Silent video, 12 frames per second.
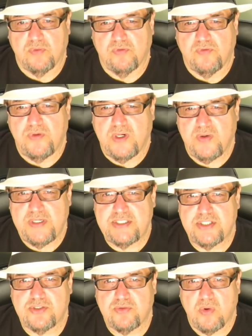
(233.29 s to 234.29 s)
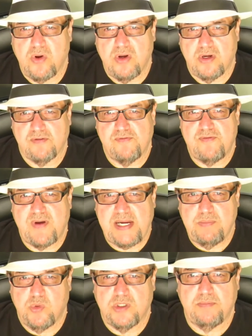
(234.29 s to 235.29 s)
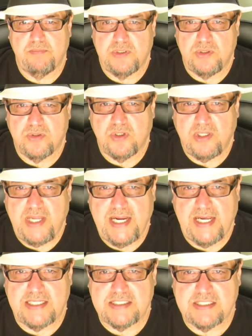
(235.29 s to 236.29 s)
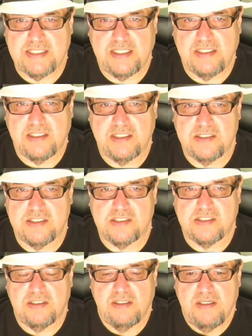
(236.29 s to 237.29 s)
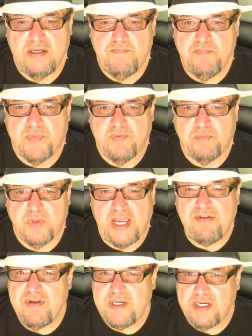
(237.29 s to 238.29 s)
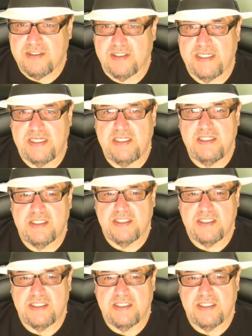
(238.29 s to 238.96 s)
very strong, vibrant middle class that is evidently